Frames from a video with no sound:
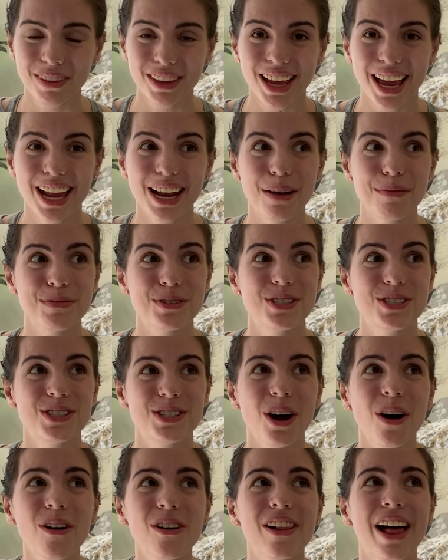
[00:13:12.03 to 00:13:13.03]
And I'm
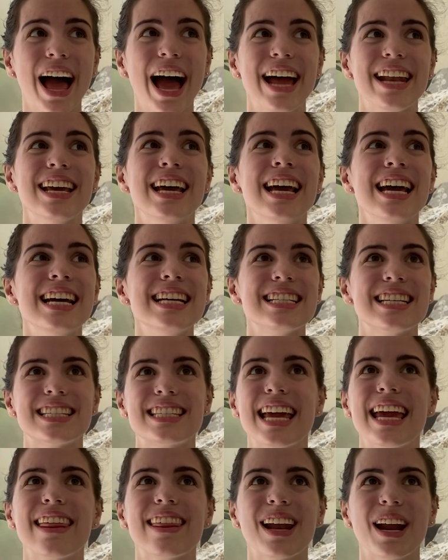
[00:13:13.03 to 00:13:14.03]
so glad to
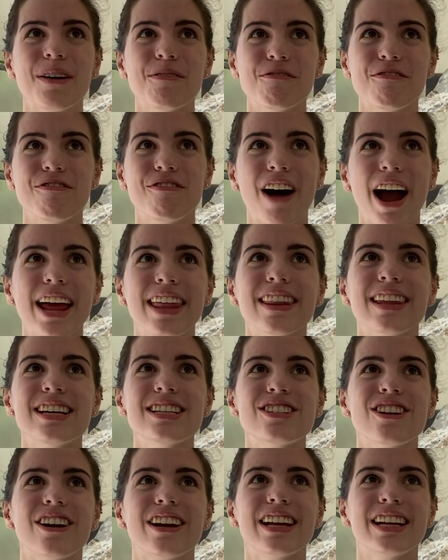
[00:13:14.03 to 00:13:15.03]
say that I'm finally
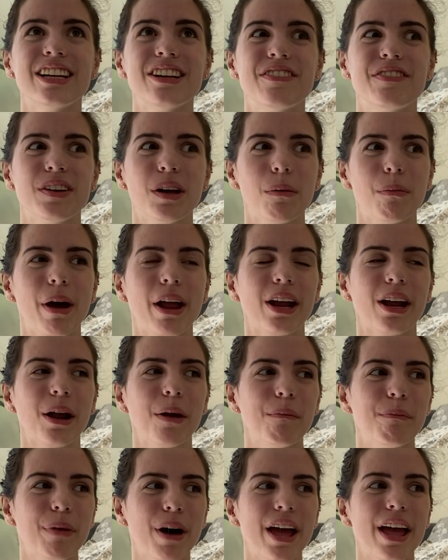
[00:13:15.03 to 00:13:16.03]
starting to feel
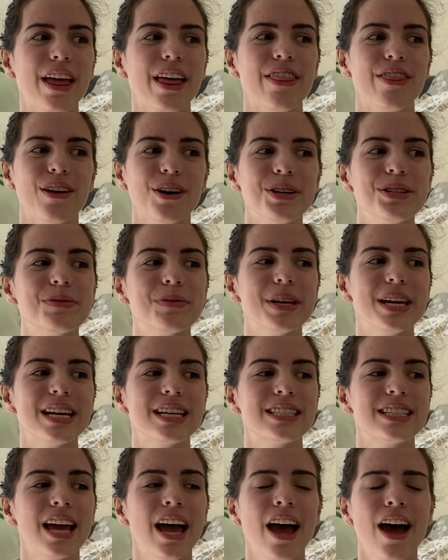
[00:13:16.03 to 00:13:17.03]
better. But in those
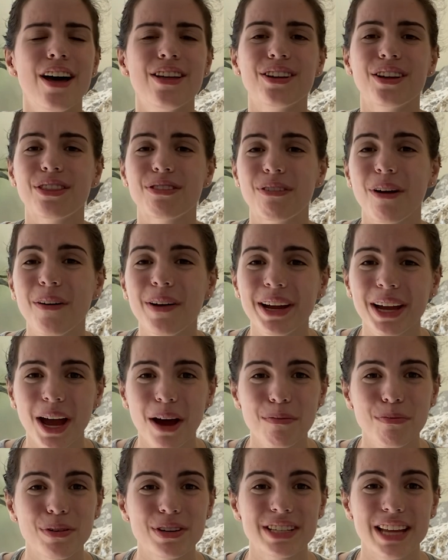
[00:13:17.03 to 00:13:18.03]
weeks, the throwing
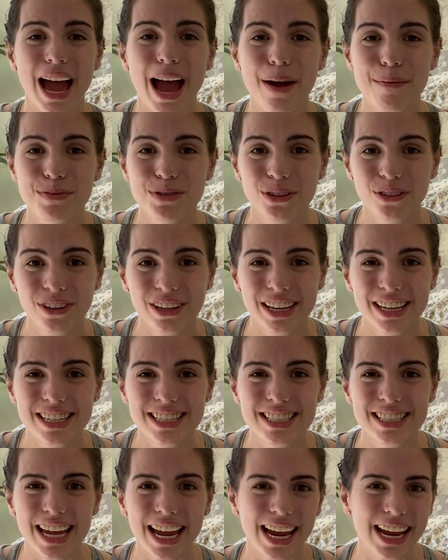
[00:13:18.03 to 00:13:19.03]
up was absolutely
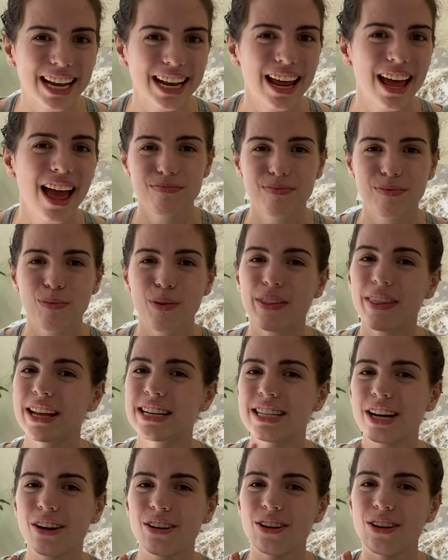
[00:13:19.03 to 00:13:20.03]
insane. When they
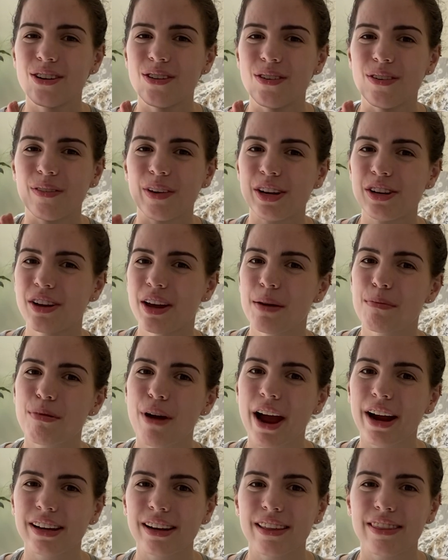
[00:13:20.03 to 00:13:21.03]
tell you when you get
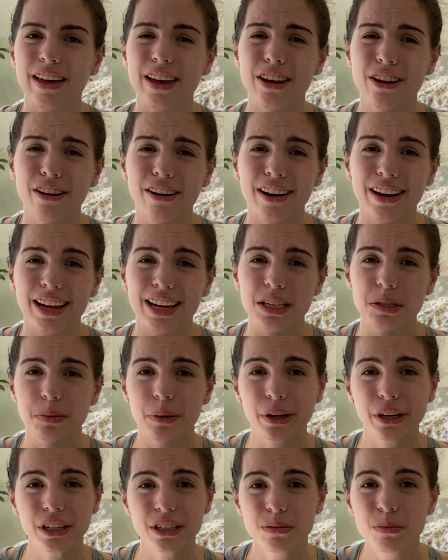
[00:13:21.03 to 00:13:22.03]
pregnant that you're gonna
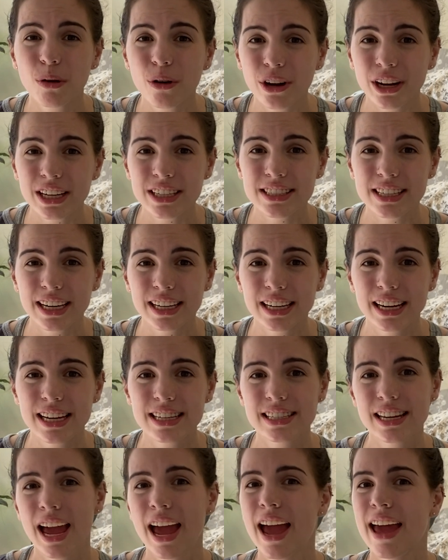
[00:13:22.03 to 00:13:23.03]
experience morning sickness,
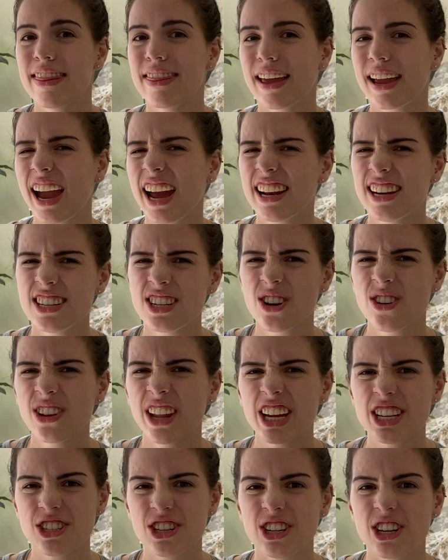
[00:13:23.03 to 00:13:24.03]
they kind of don't
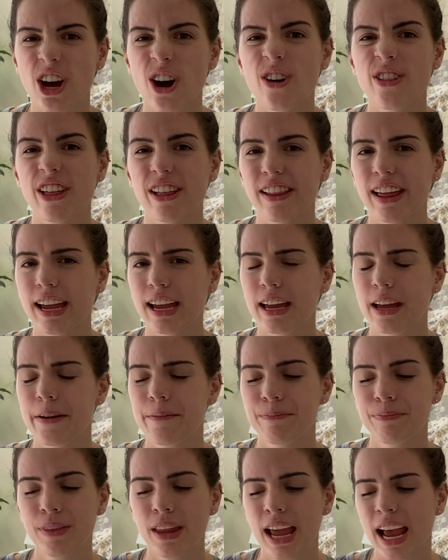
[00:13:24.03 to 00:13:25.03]
let you know that like,
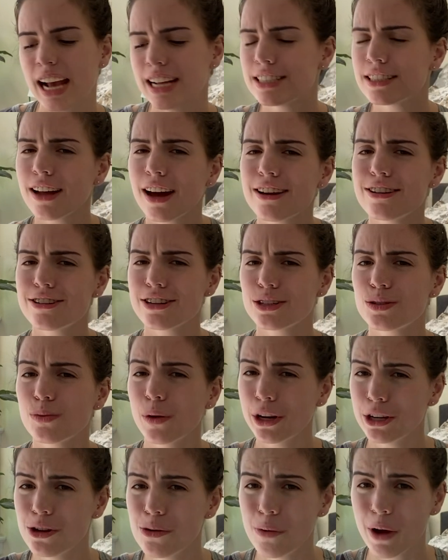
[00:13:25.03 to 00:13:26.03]
it's not just
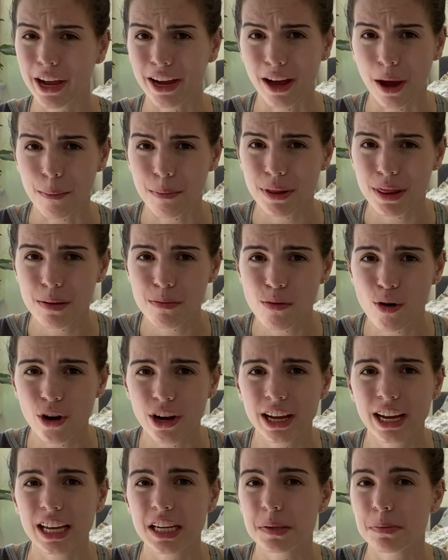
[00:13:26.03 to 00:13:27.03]
when you wake up in the
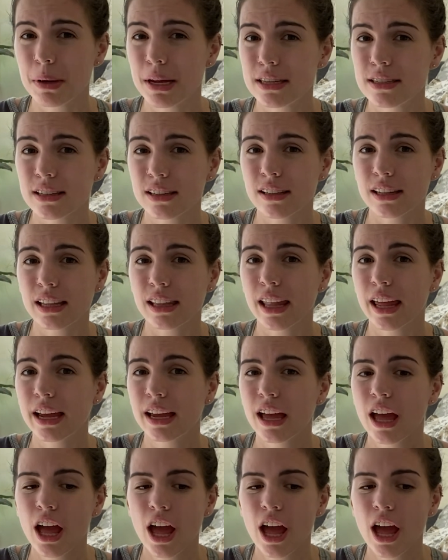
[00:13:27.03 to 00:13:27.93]
morning, it's basically like